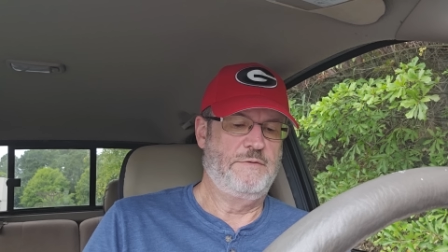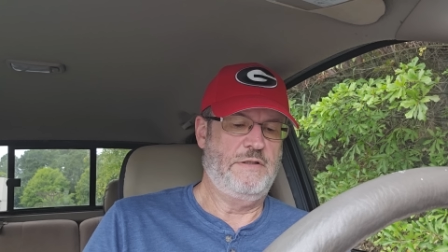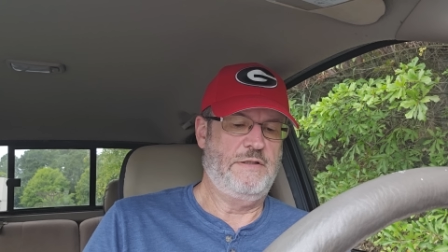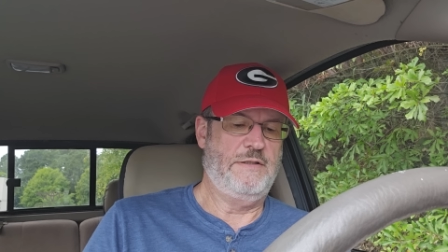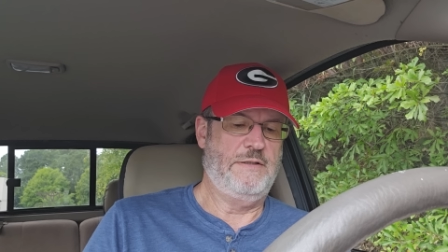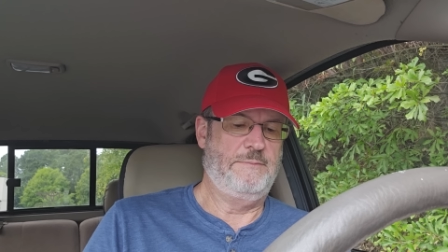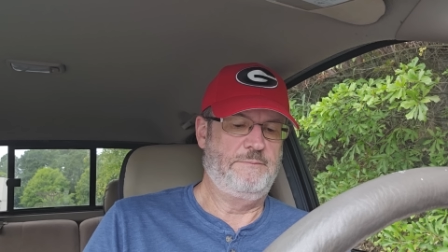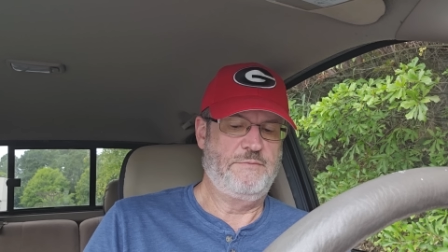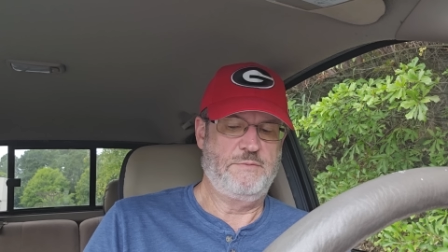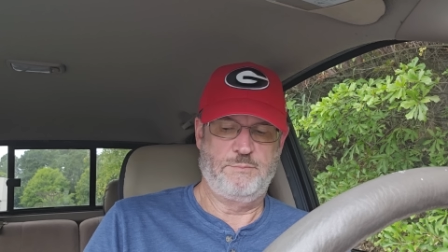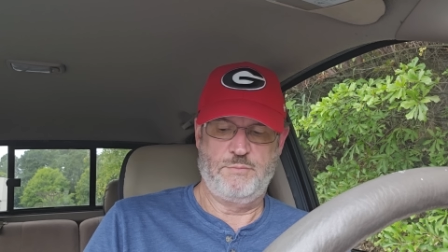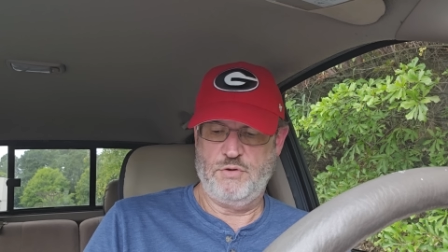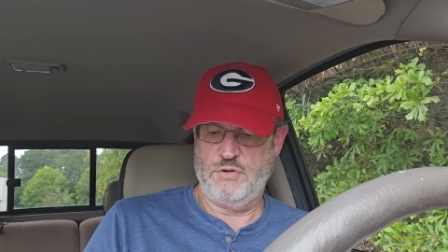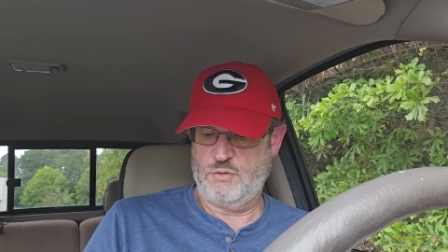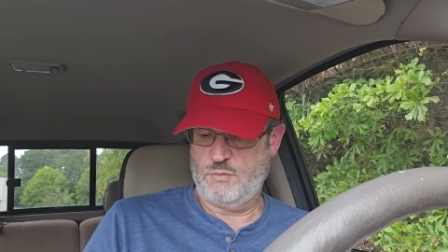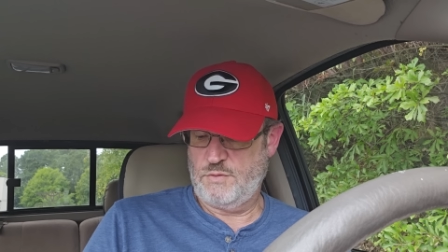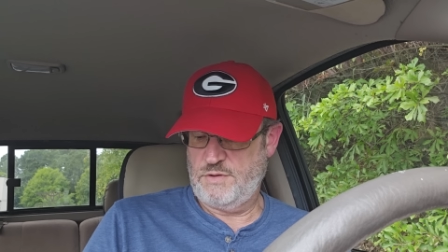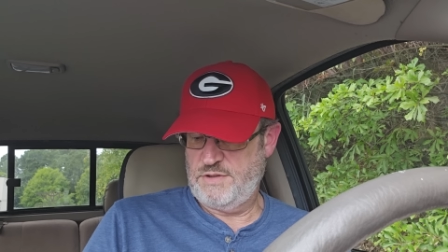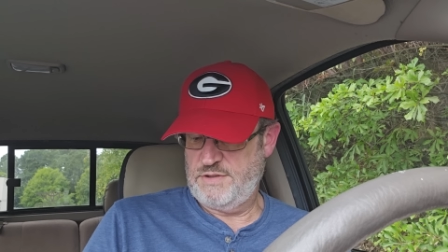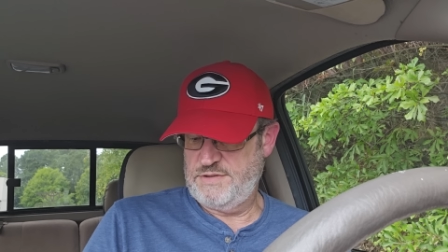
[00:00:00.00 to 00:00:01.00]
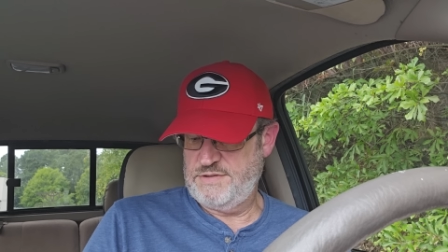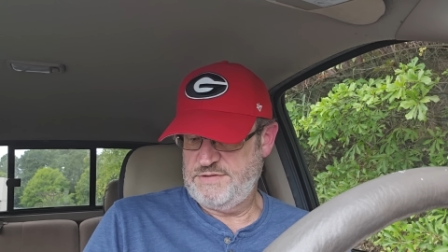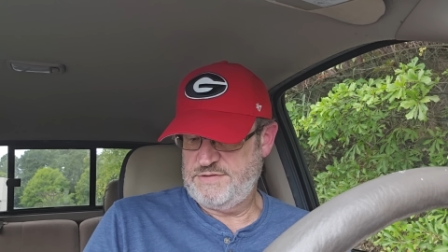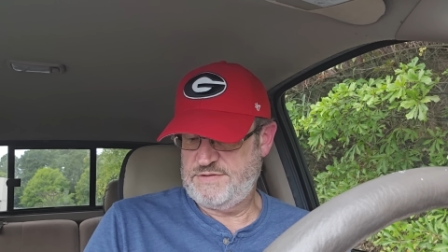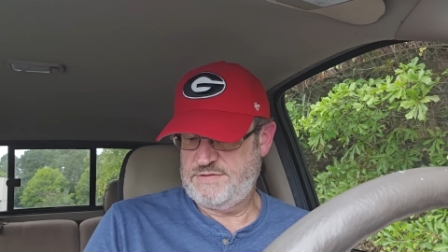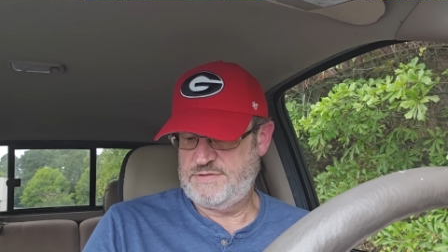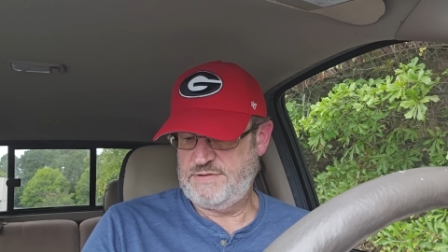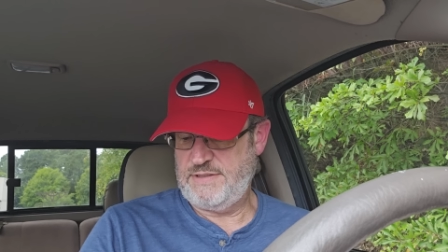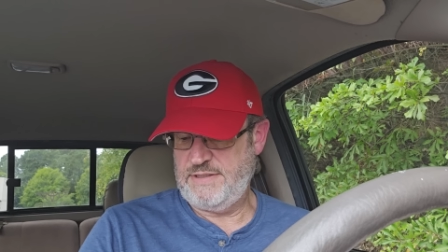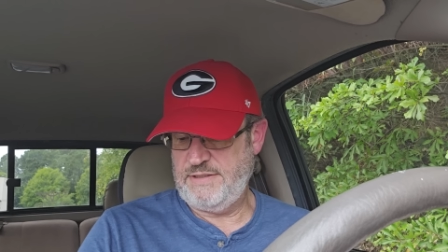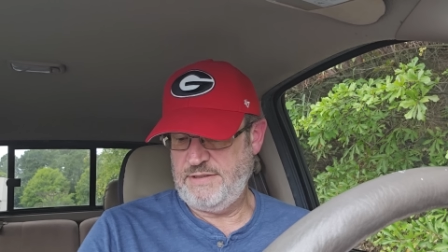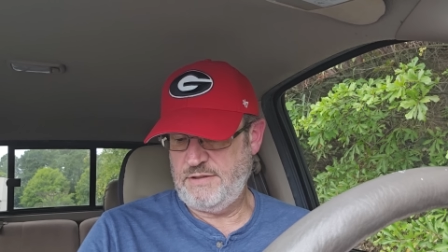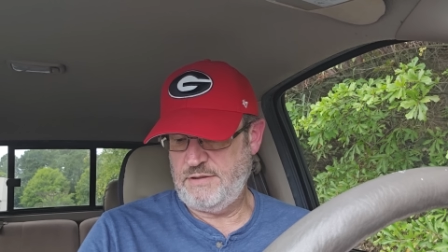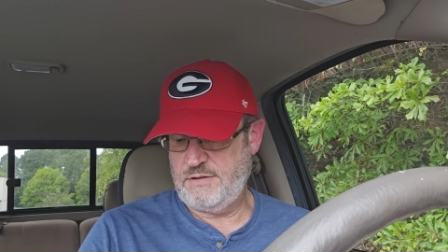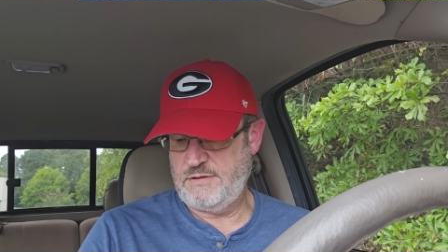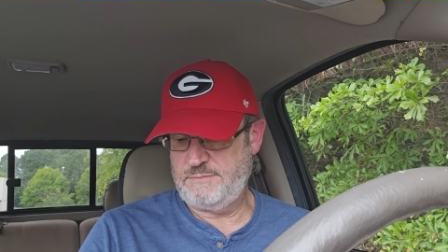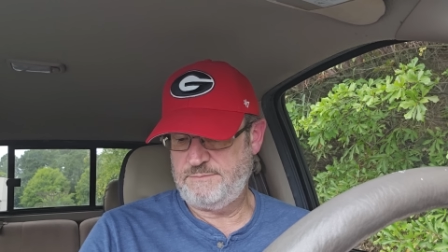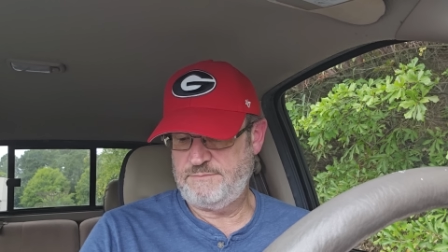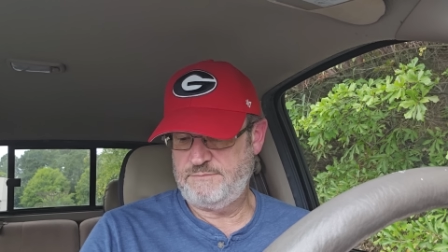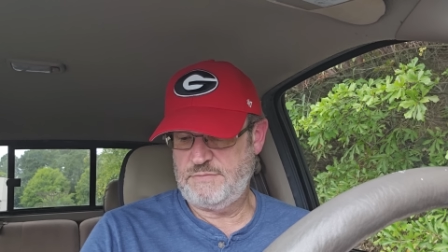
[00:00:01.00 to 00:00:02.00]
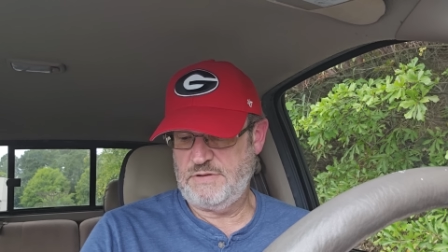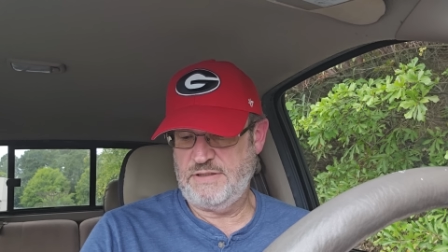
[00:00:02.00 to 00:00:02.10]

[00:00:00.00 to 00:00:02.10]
um, the book was a uh,